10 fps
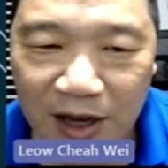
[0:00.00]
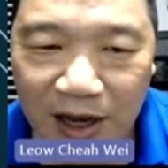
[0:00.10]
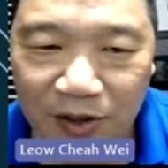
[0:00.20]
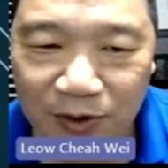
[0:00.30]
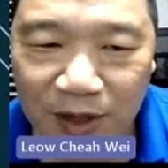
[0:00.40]

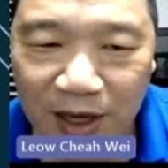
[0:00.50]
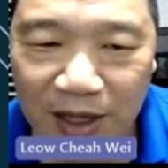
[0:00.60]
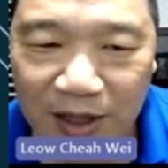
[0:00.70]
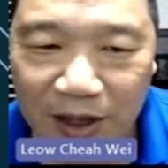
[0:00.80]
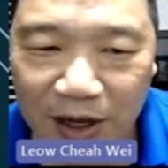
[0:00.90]
And
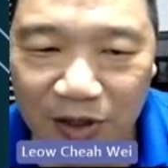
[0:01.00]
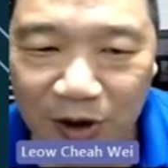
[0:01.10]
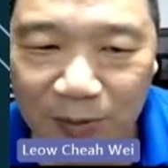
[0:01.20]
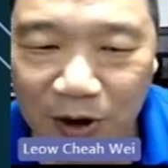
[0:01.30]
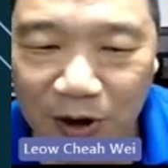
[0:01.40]
today I
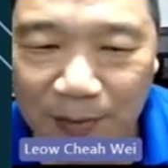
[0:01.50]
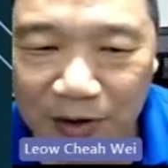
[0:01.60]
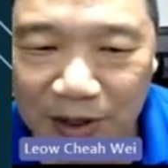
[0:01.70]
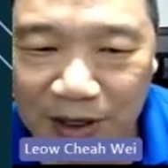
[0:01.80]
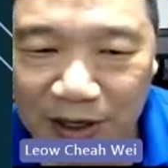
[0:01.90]
talk more
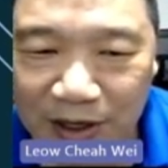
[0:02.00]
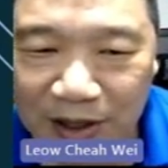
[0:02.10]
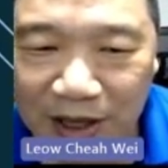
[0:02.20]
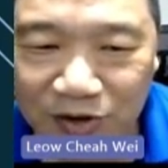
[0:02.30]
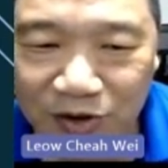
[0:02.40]
about the
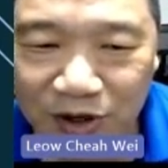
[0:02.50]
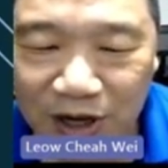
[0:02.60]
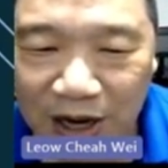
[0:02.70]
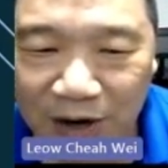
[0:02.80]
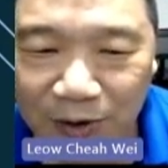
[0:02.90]

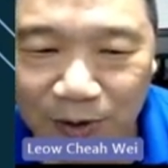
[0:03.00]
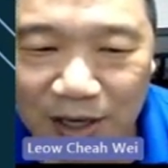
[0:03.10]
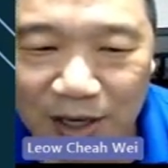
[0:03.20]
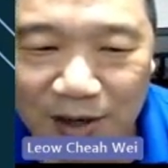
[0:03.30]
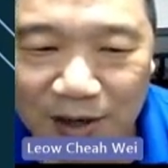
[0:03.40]
industrial
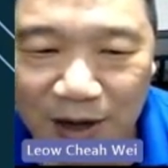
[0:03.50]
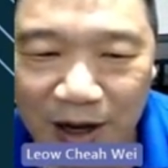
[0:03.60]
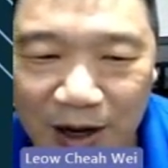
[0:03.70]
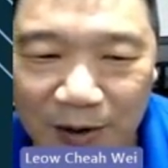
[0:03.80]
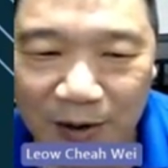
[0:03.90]
IoT
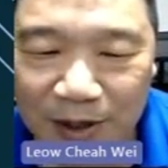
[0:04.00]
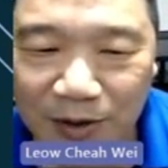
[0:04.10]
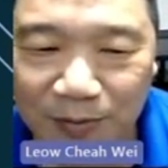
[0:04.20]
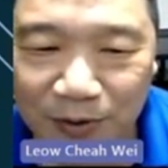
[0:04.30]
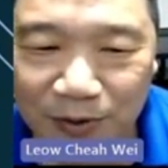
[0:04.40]

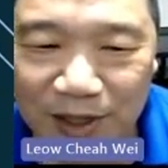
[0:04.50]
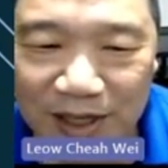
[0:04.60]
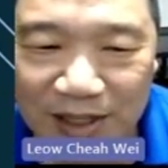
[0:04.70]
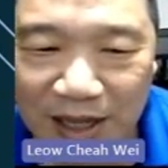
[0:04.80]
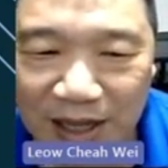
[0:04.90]
based on
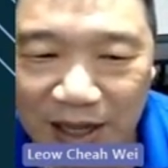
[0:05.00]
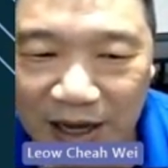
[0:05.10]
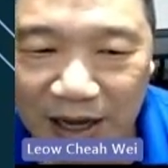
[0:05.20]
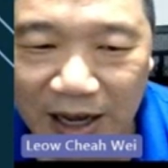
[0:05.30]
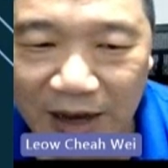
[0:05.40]
projects that
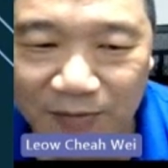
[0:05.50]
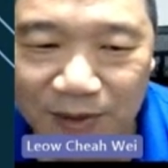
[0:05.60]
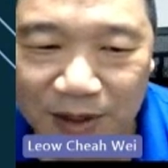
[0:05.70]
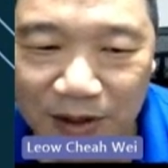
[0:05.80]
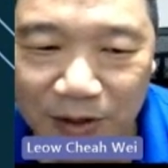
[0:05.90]
I
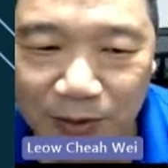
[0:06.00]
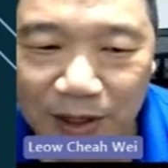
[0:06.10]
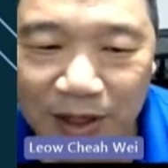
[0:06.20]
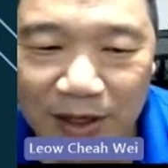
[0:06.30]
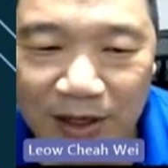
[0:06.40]
have been
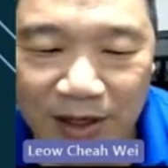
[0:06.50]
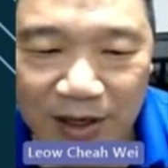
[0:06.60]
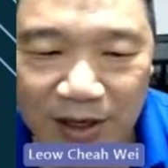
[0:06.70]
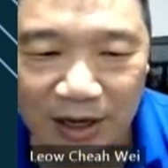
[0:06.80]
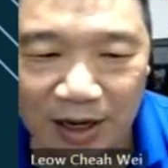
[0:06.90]
doing.
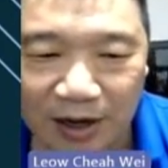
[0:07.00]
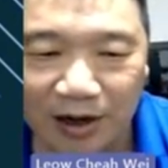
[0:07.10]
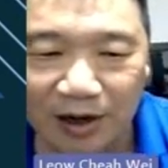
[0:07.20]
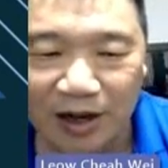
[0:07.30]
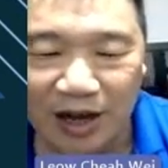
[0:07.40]

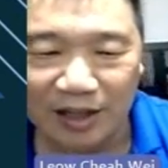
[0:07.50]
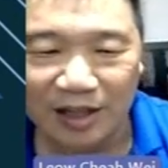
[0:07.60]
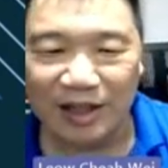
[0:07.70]
Other